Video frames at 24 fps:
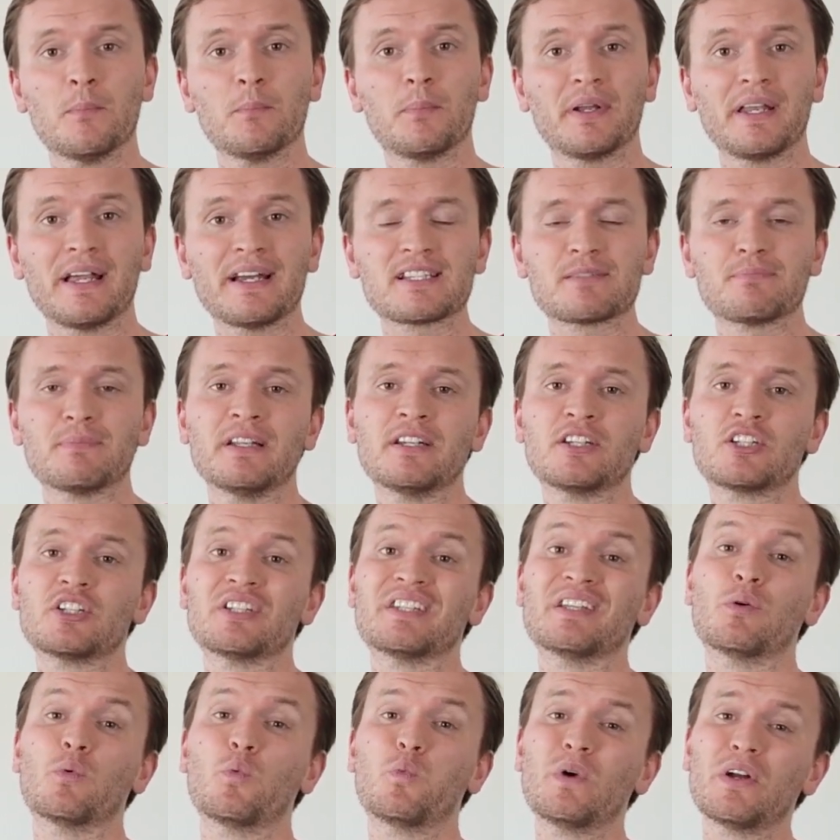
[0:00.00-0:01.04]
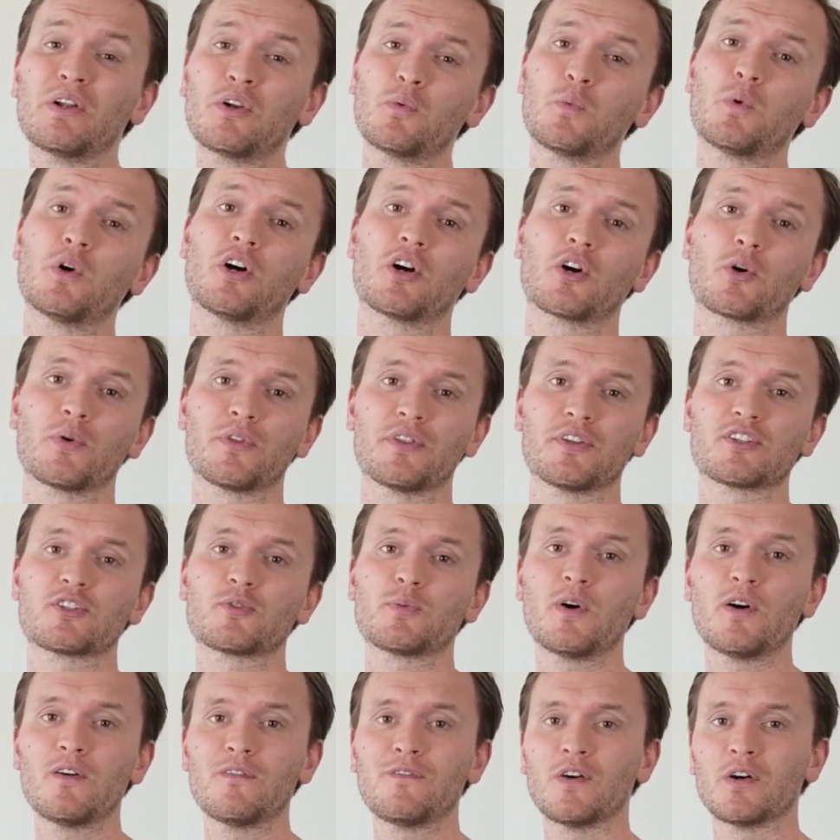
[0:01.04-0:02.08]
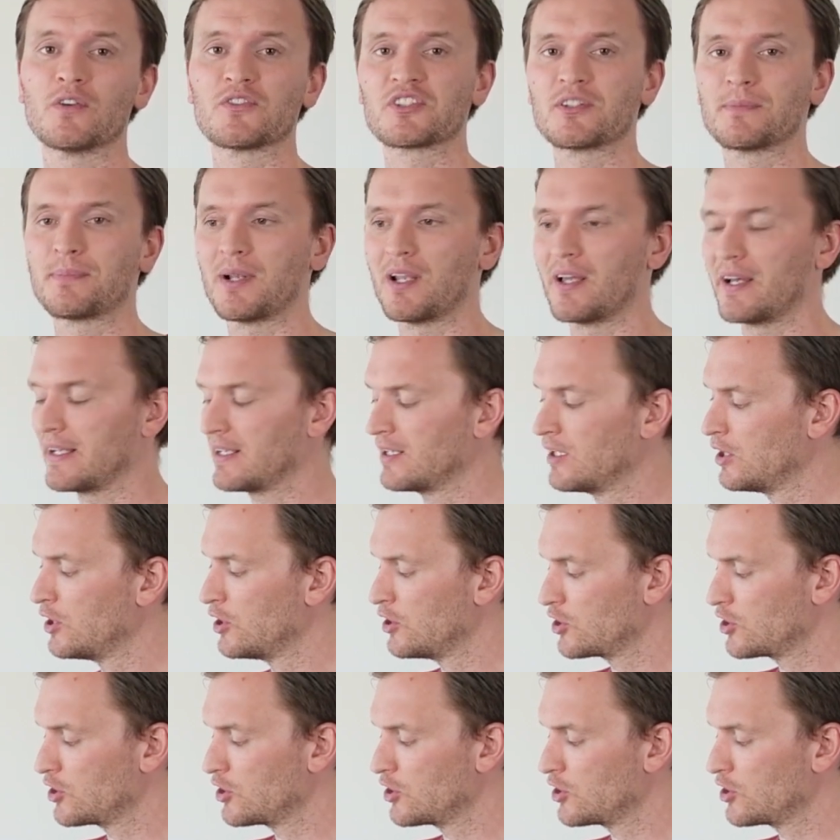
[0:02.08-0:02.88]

but as mentioned it will work with a 12 volt supply,